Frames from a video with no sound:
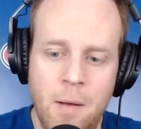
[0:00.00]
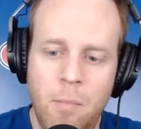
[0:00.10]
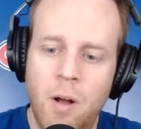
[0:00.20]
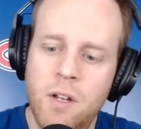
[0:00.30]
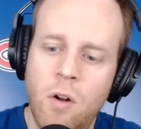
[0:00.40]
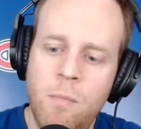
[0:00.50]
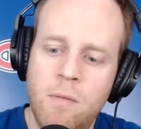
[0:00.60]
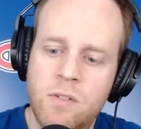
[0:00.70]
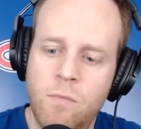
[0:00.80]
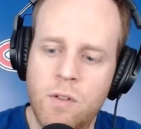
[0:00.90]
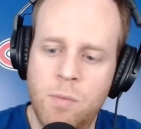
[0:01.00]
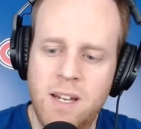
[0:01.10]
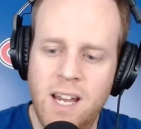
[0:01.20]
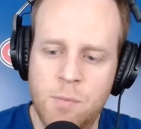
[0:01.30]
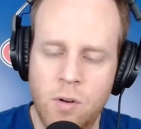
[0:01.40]
But, you know, with
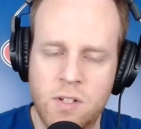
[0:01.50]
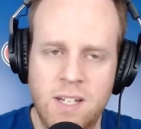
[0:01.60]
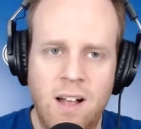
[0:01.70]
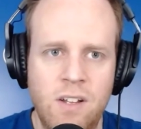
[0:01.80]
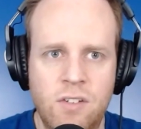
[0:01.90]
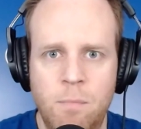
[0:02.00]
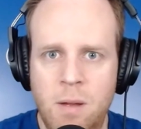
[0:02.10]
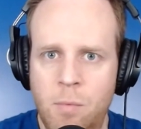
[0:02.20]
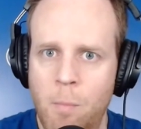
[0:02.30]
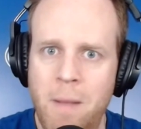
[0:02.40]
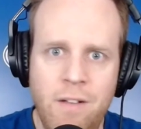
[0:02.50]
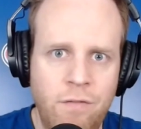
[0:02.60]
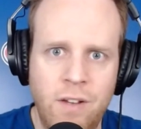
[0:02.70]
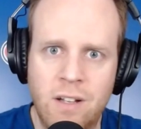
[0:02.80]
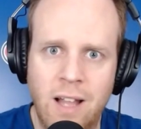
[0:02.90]
PK's personality, some people may
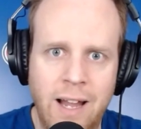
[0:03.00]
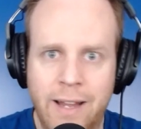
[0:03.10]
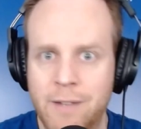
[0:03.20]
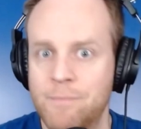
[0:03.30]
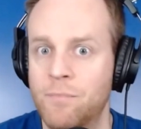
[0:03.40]
feel like